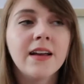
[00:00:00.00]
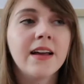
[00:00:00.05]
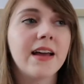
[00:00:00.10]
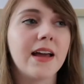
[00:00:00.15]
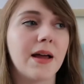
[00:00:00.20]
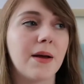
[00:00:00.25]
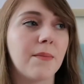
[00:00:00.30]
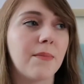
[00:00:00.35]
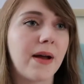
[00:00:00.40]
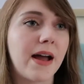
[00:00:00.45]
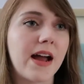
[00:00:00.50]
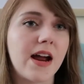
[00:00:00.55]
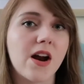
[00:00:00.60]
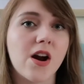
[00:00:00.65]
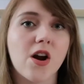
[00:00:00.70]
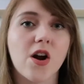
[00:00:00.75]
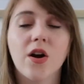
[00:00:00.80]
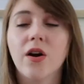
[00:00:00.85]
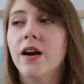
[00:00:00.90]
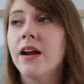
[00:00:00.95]
hit
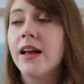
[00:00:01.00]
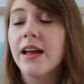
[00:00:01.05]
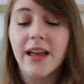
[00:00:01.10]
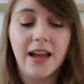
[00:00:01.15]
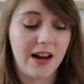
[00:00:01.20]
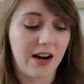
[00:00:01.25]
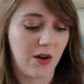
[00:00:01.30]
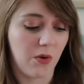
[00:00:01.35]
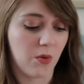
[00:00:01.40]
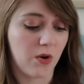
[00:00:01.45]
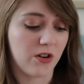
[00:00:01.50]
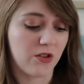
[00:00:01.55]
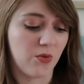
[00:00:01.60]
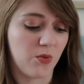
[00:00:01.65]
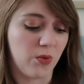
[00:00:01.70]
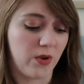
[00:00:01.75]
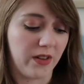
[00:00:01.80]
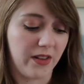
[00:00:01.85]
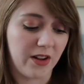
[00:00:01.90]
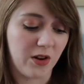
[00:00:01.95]
pair, and it worked
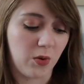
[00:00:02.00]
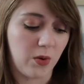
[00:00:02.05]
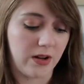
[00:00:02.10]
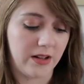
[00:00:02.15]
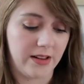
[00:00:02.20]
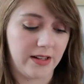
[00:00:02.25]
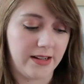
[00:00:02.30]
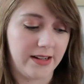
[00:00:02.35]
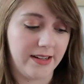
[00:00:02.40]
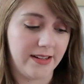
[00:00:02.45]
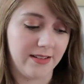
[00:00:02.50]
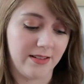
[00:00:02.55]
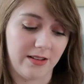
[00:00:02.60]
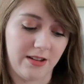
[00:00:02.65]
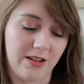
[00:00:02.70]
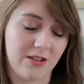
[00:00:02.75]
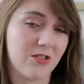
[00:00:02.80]
really quickly and easily.